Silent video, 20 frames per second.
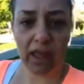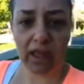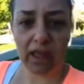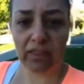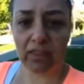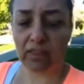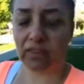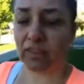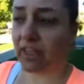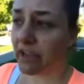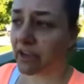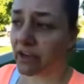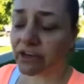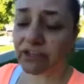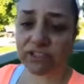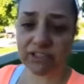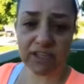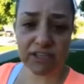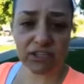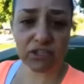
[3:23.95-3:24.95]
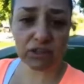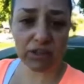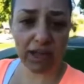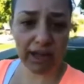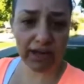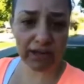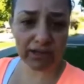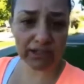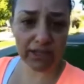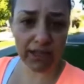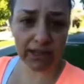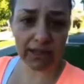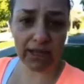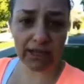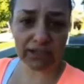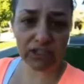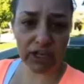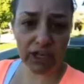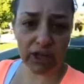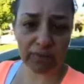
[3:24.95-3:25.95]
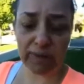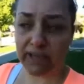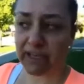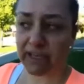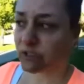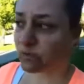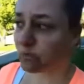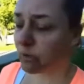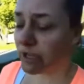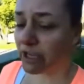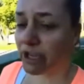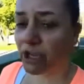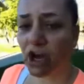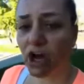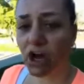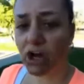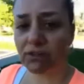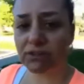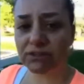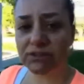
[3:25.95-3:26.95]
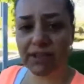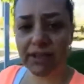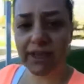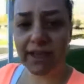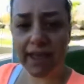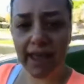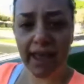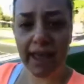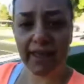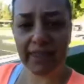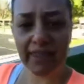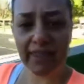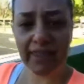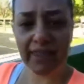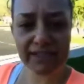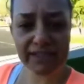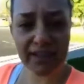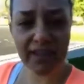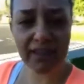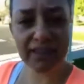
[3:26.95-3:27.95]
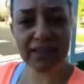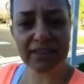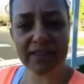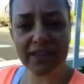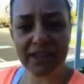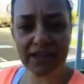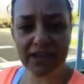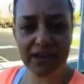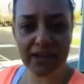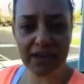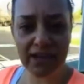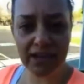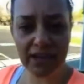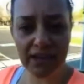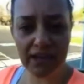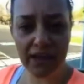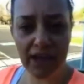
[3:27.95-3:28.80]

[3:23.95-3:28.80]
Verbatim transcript: And they are such liars at that jail because we called and they said that they didn't